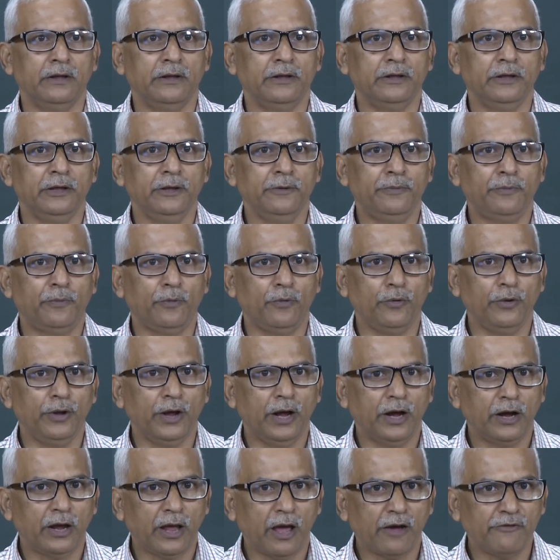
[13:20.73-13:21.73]
If we
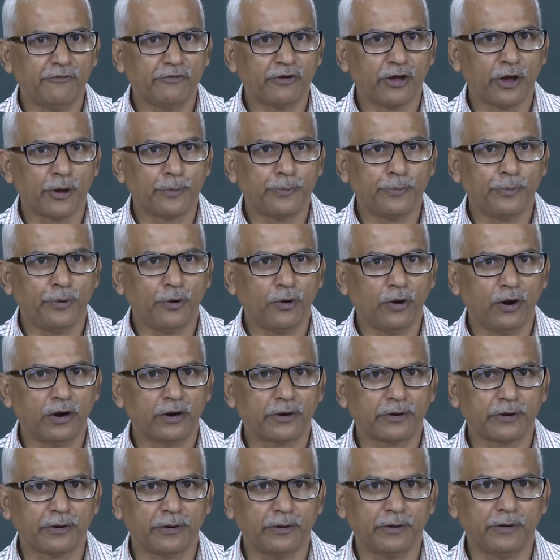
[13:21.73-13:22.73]
are having a
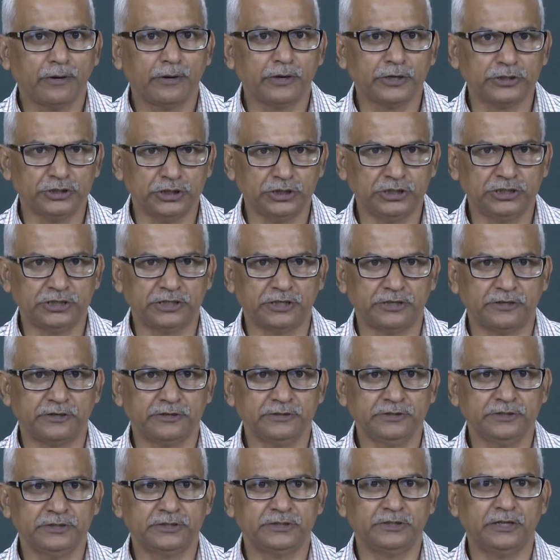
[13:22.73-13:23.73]
fewer
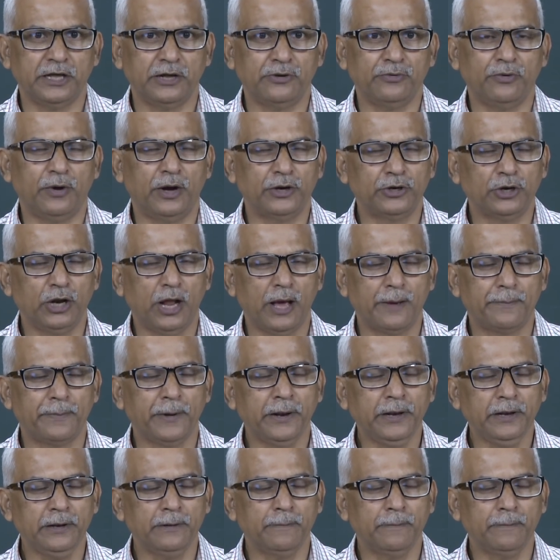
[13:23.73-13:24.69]
registers, then what will happen?